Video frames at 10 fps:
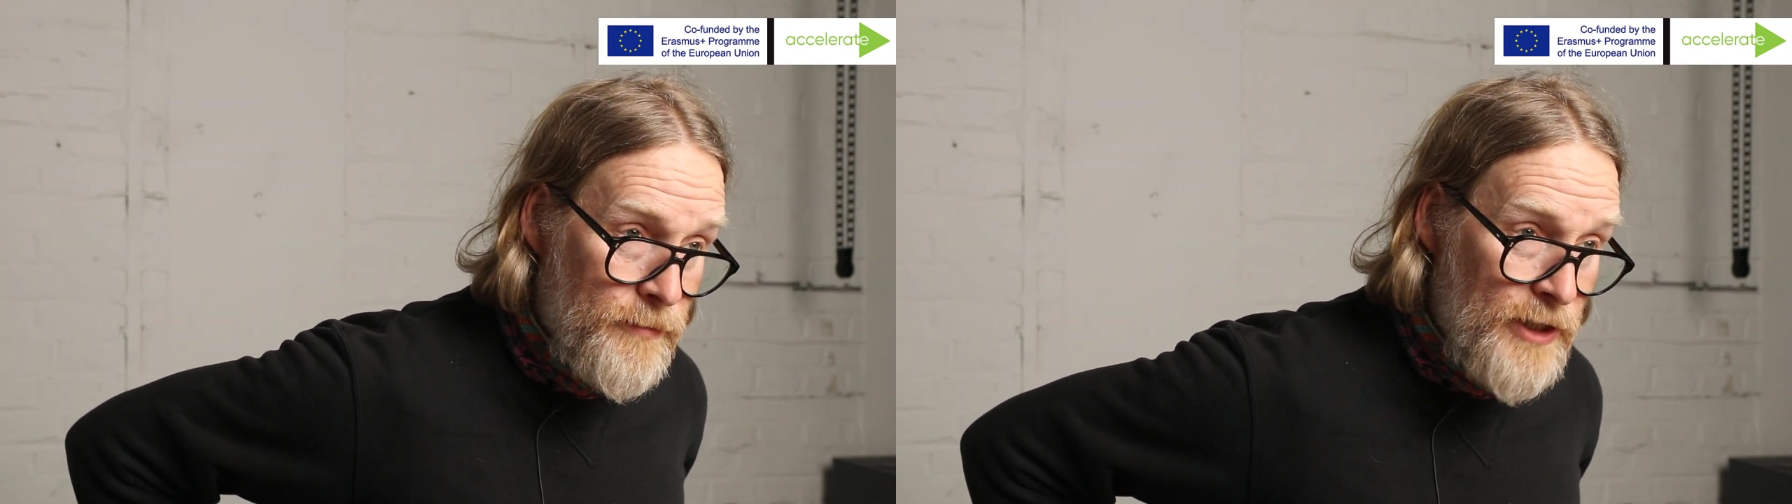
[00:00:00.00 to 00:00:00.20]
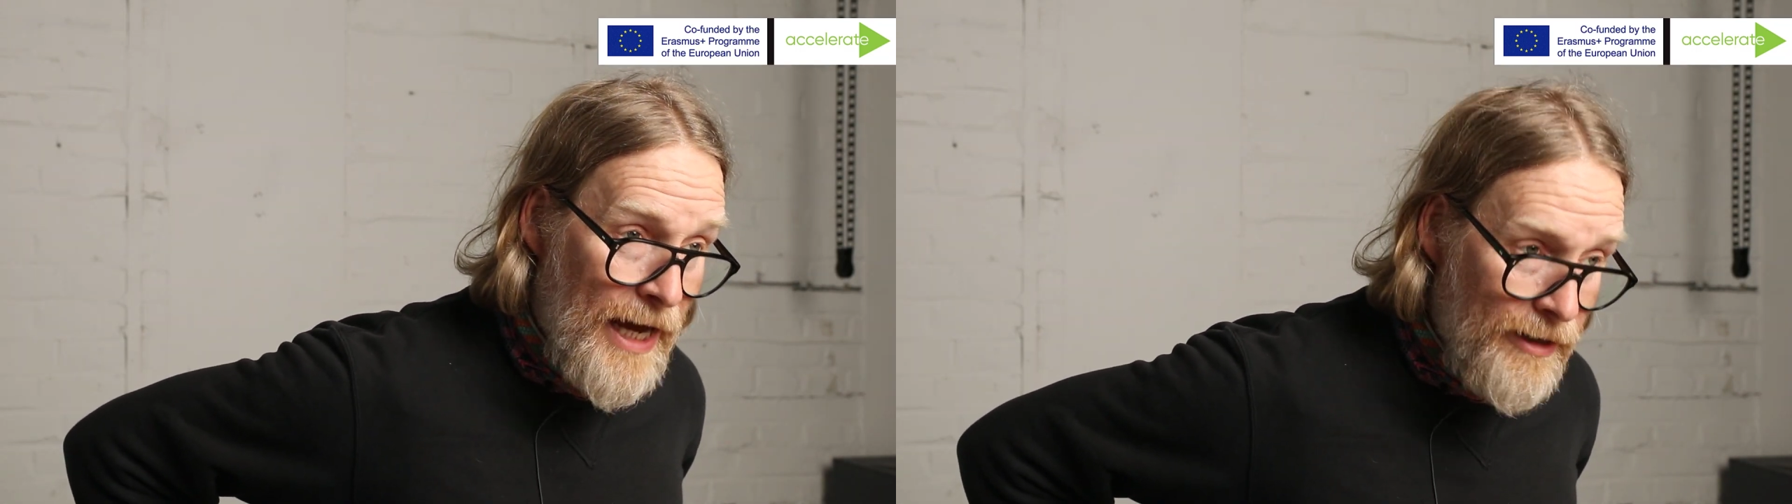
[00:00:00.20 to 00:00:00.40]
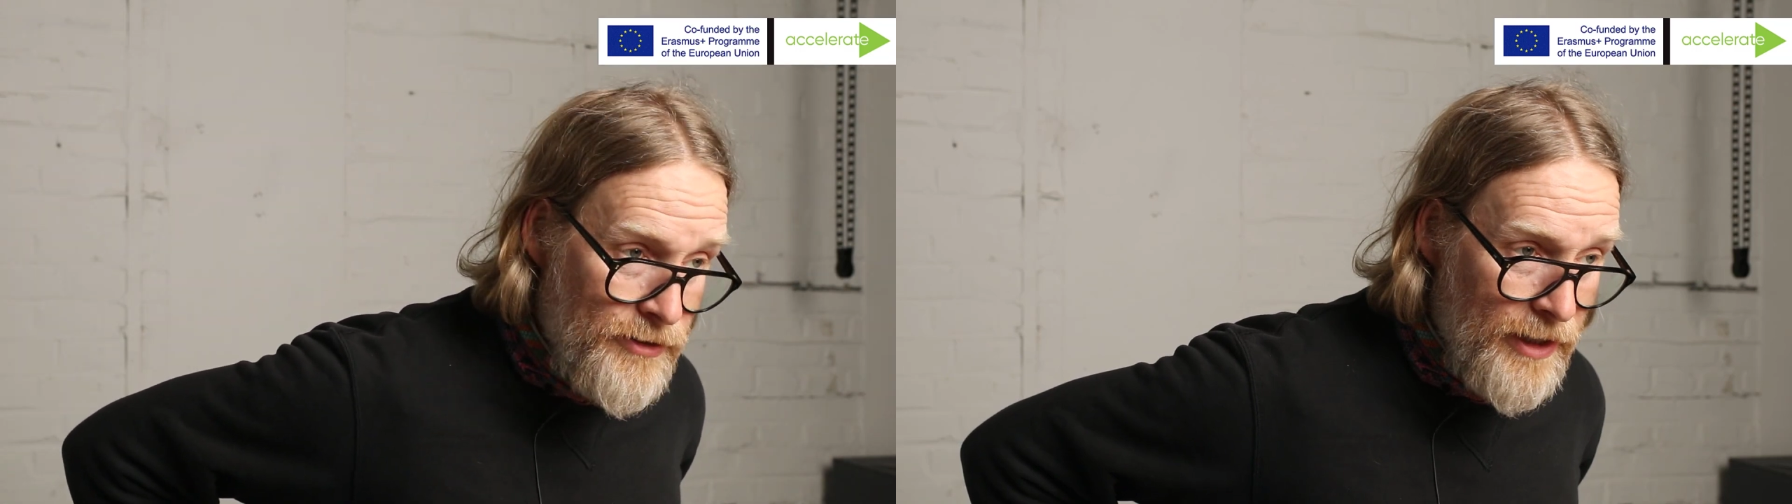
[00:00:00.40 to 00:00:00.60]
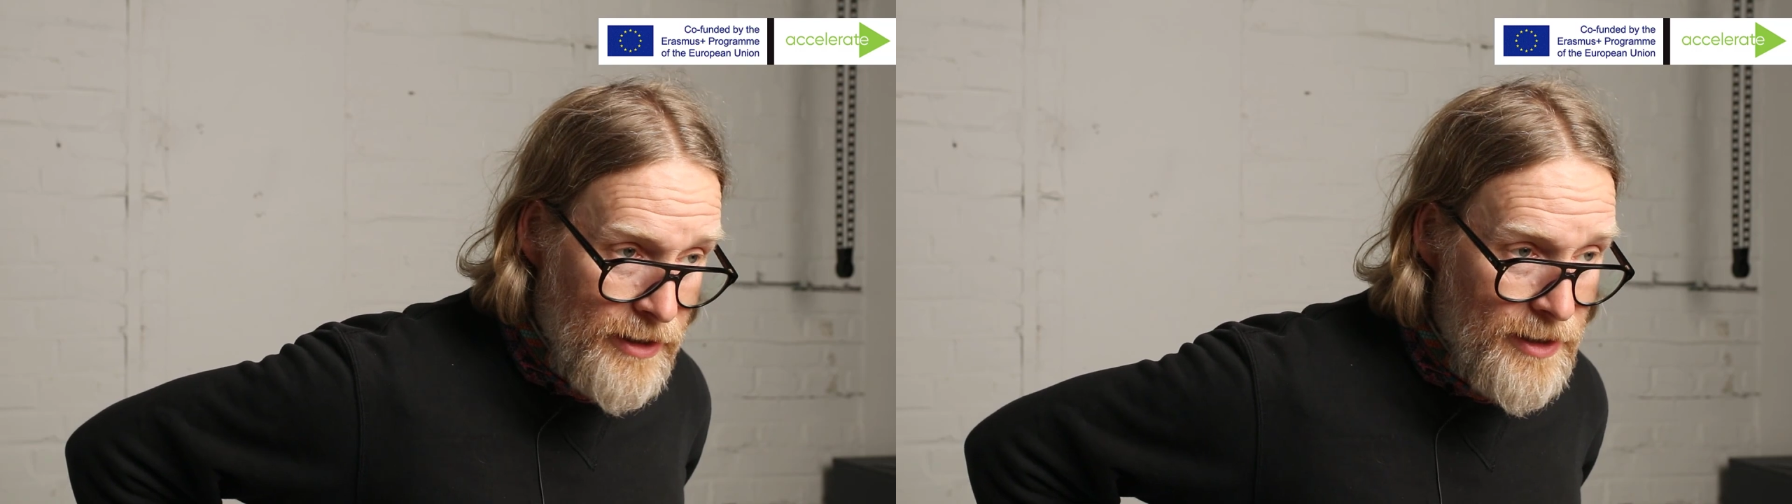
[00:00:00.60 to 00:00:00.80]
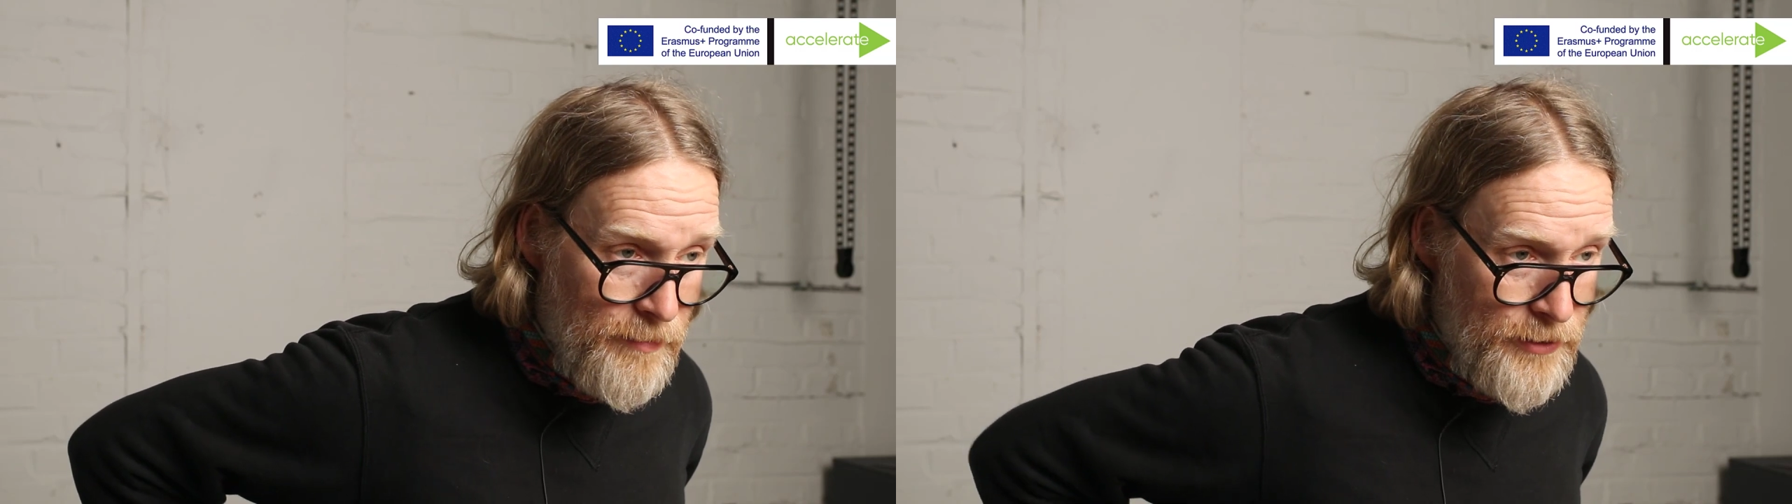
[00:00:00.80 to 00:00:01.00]
challenging
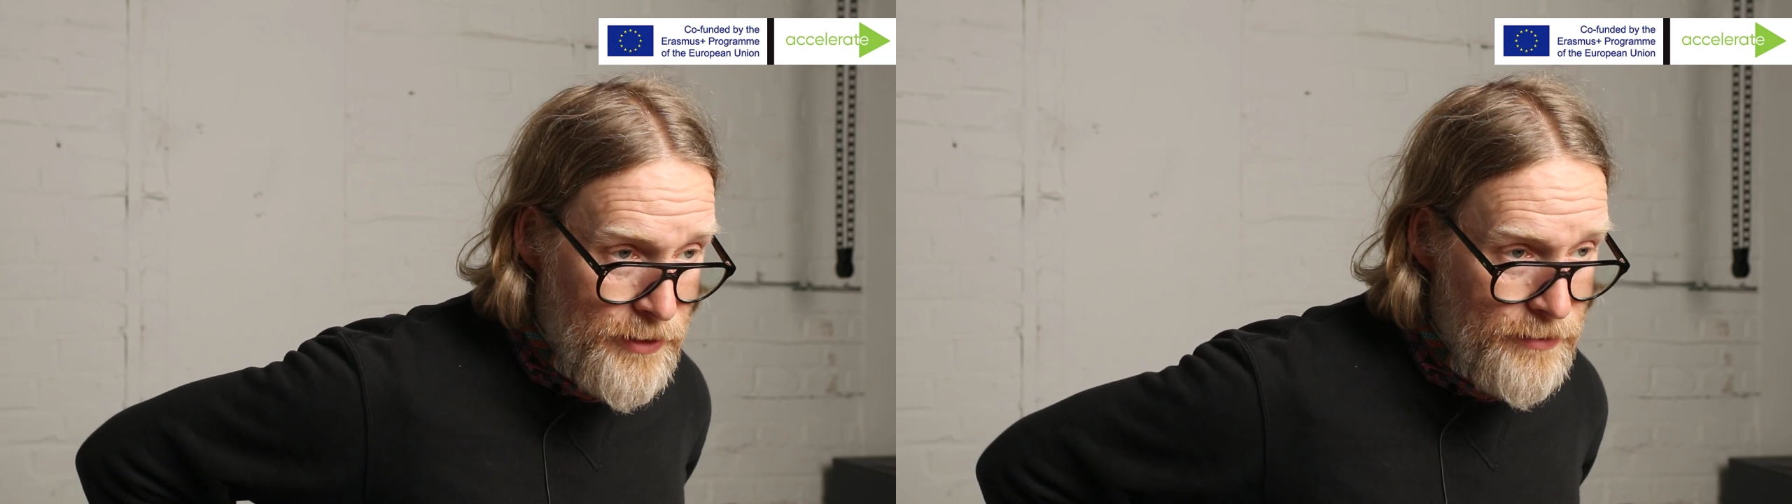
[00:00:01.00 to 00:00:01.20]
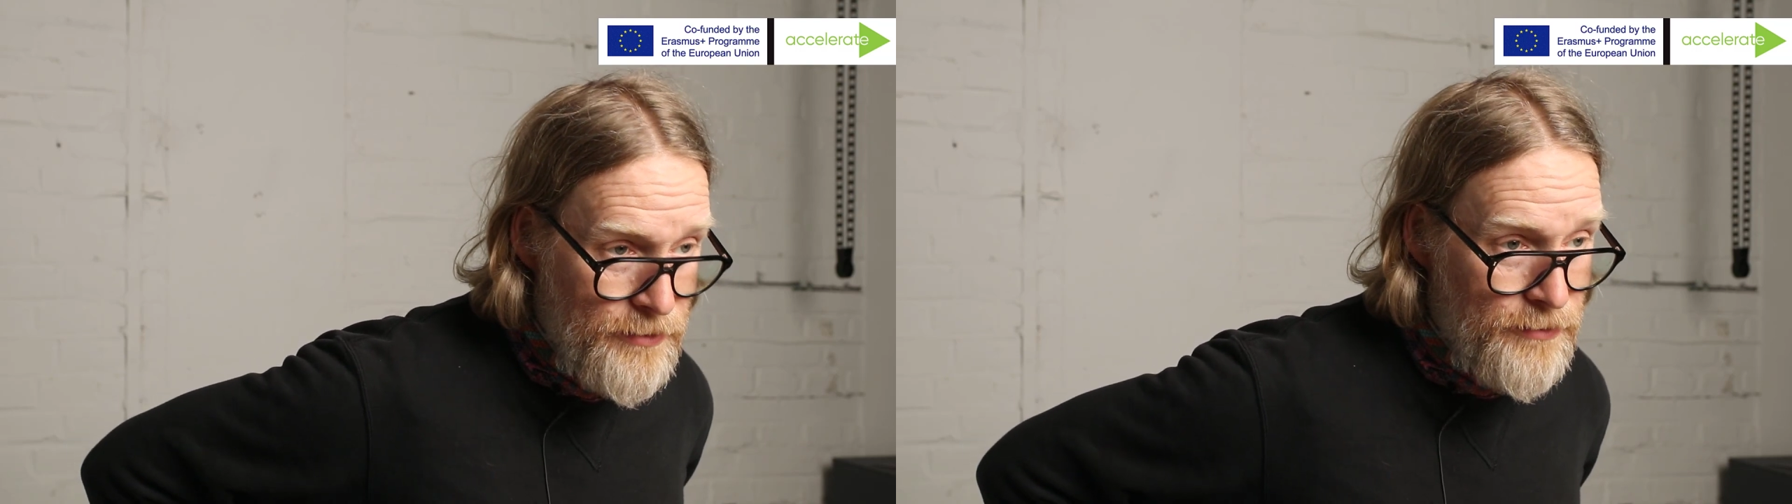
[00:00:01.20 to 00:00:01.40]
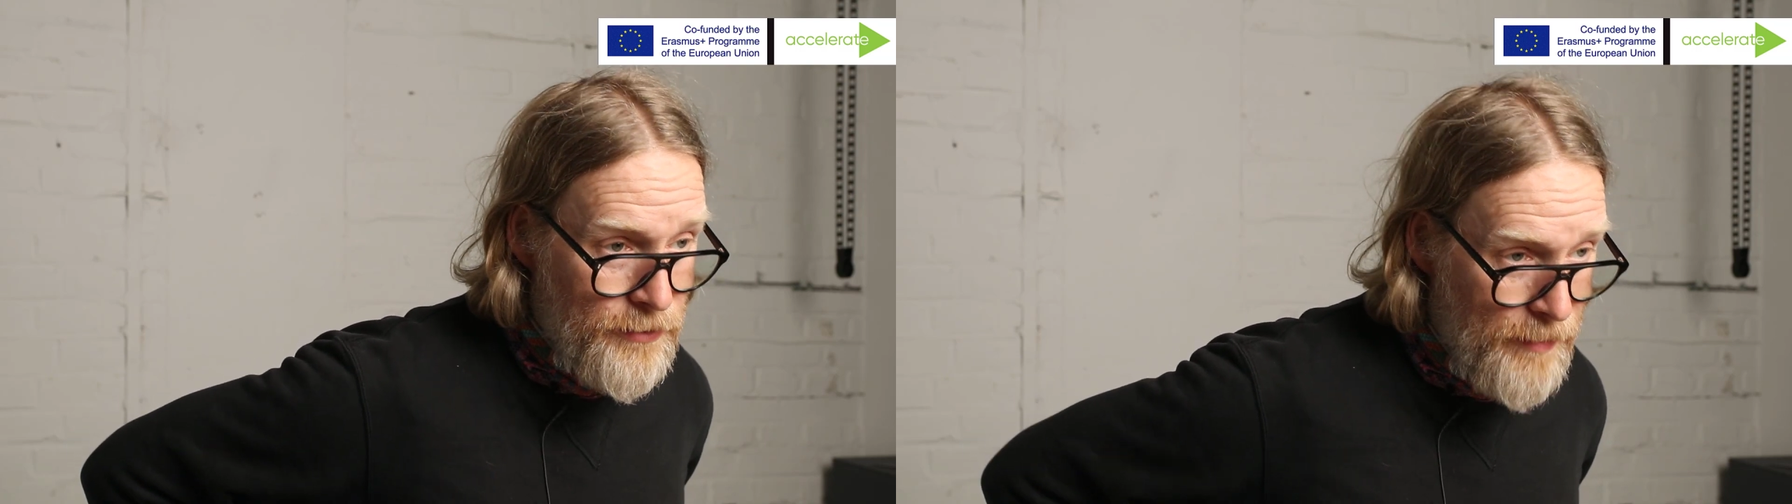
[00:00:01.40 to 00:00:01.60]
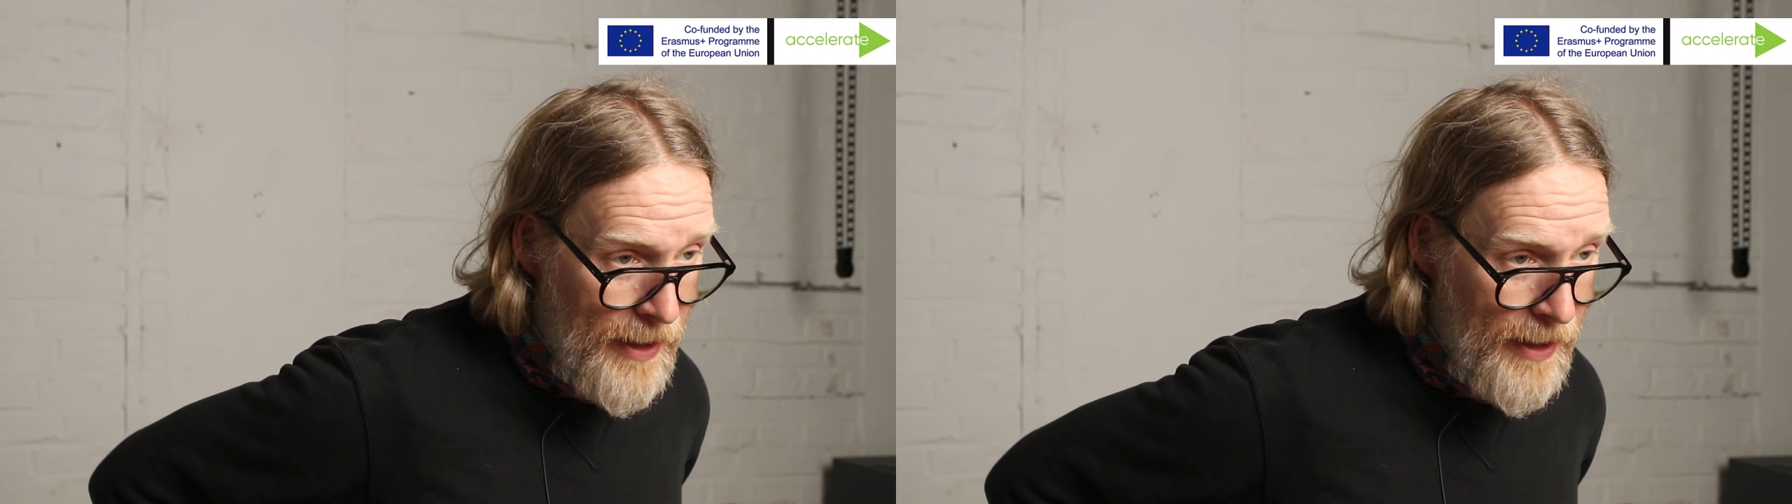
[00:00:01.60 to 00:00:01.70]
assumptions through